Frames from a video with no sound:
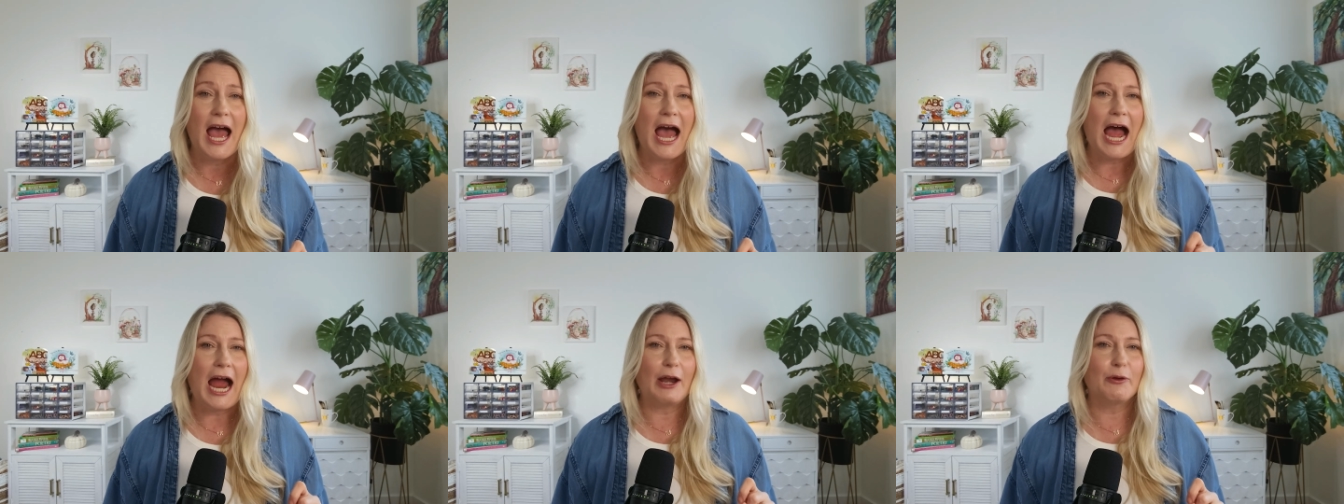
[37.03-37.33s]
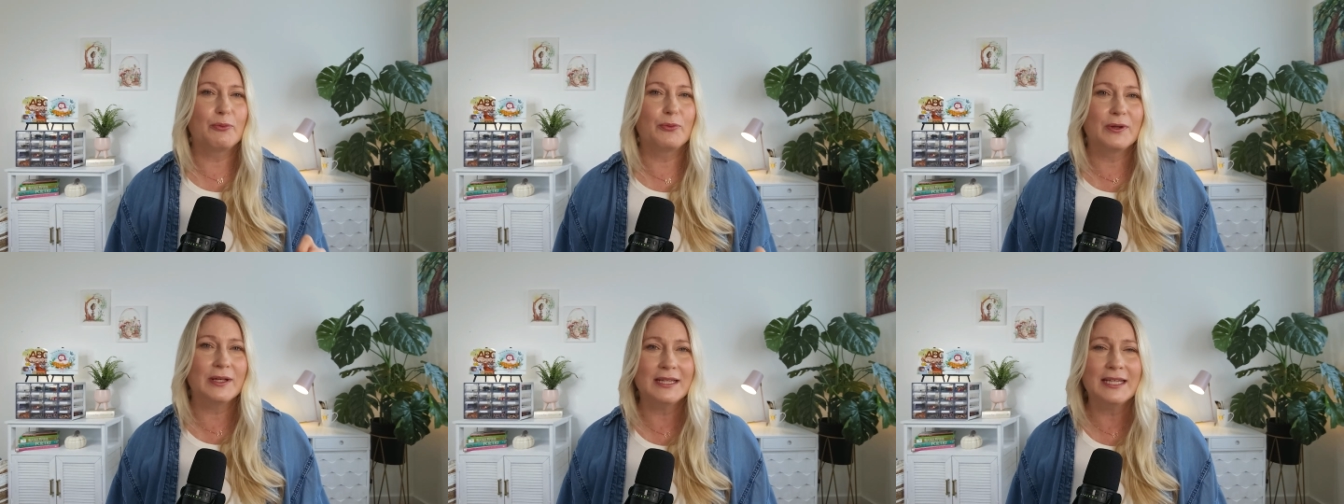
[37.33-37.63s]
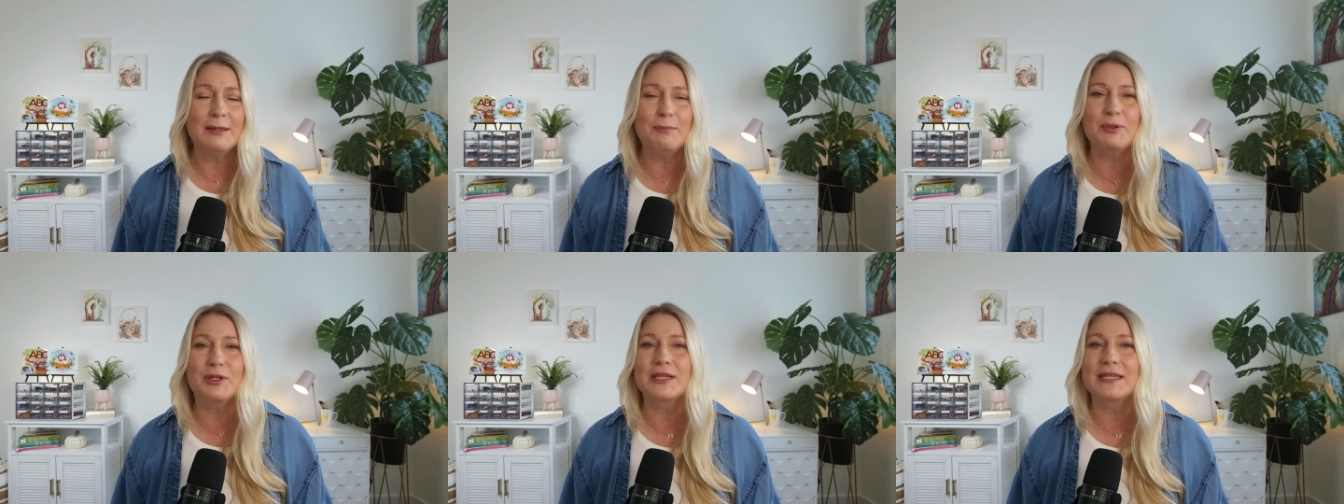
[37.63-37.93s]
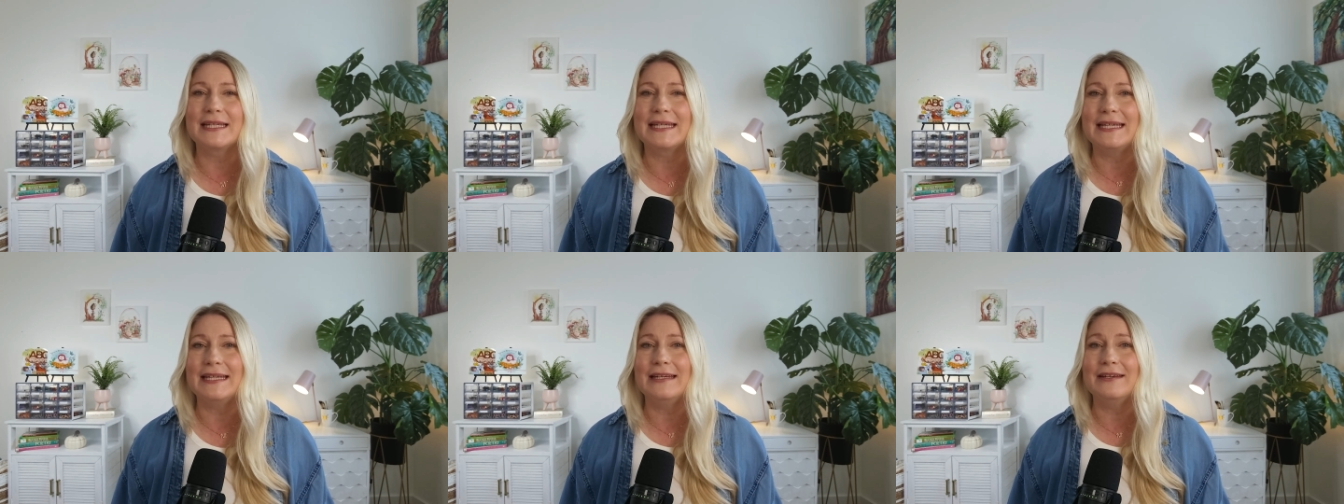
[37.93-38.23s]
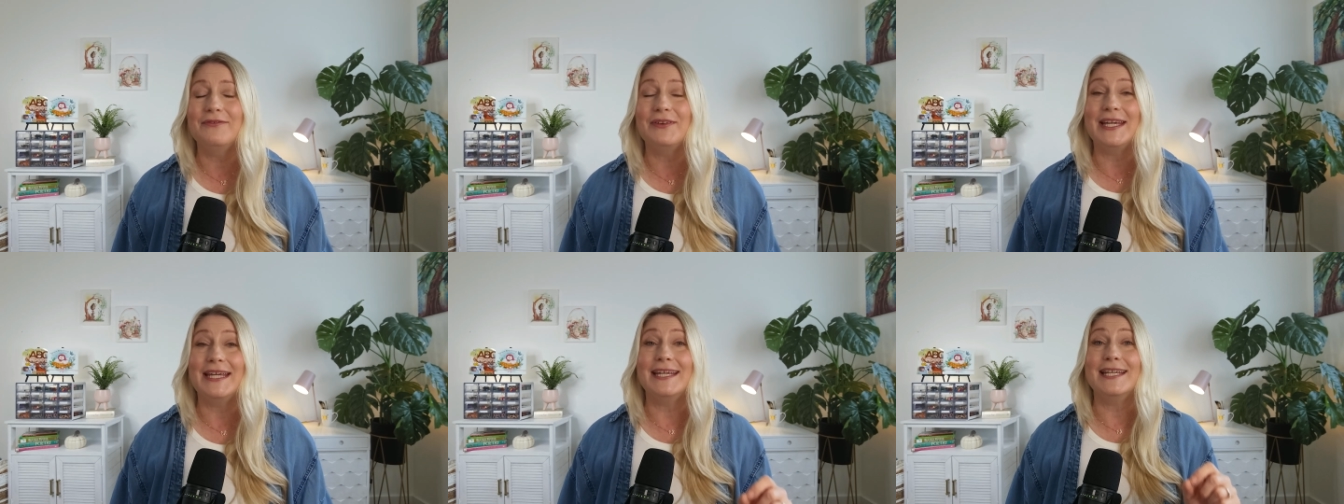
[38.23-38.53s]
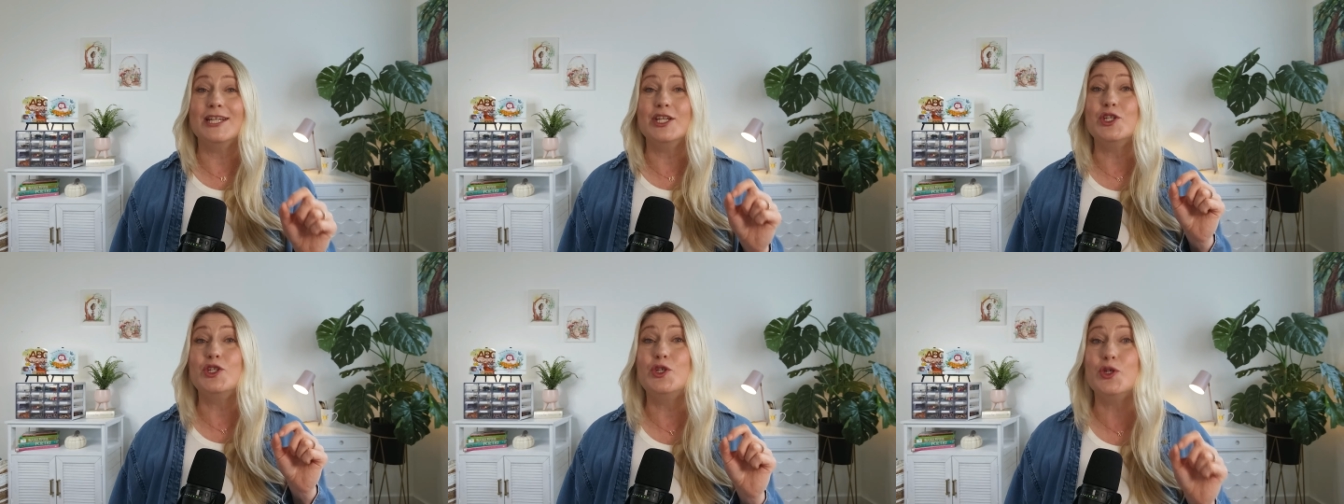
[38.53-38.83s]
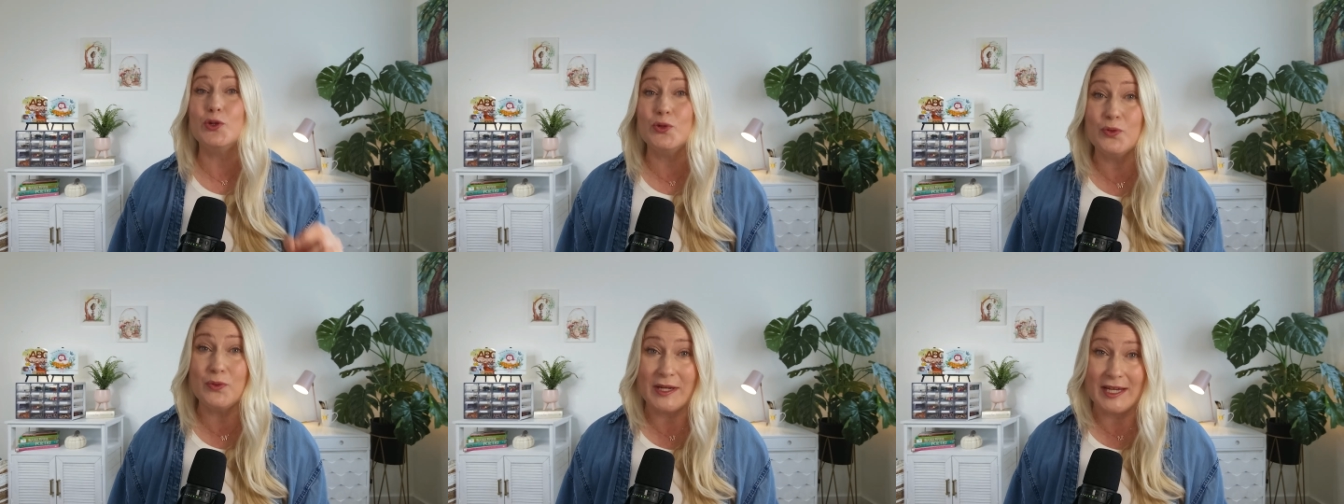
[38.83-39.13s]
I really believe in
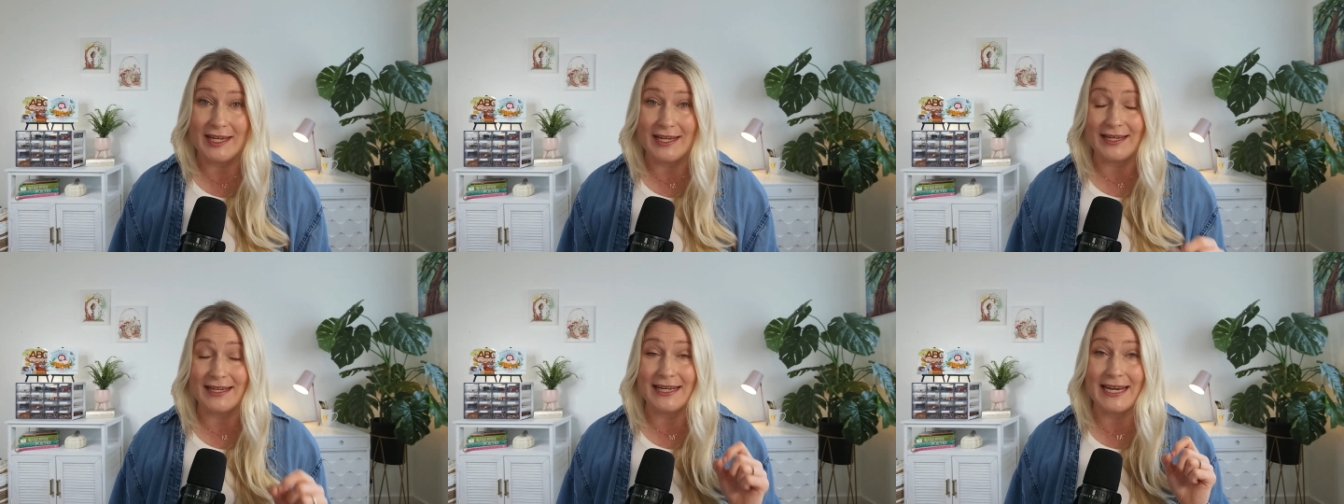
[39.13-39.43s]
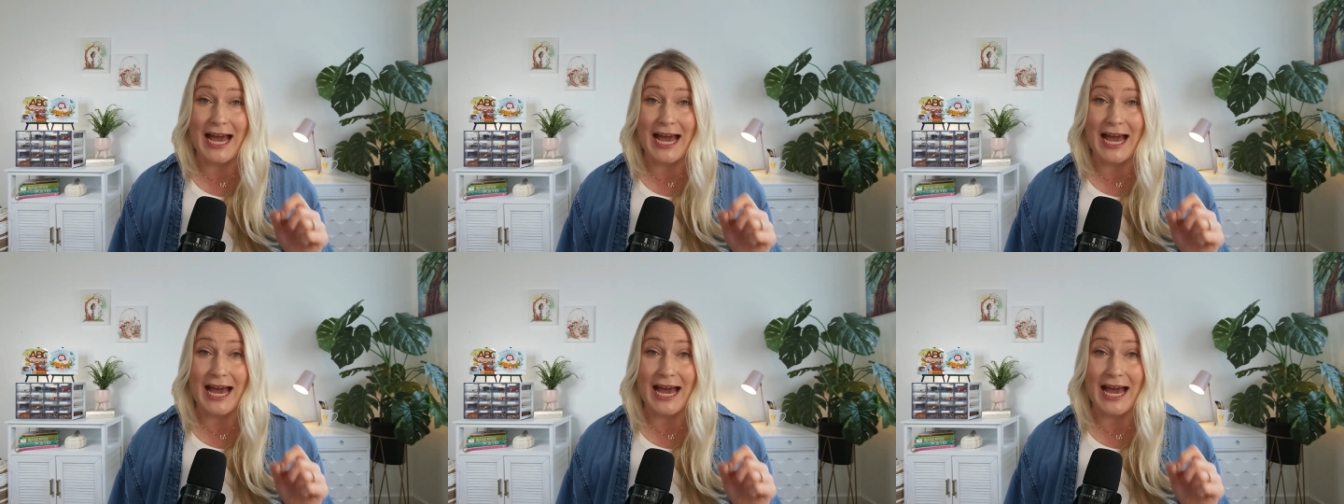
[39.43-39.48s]
doing,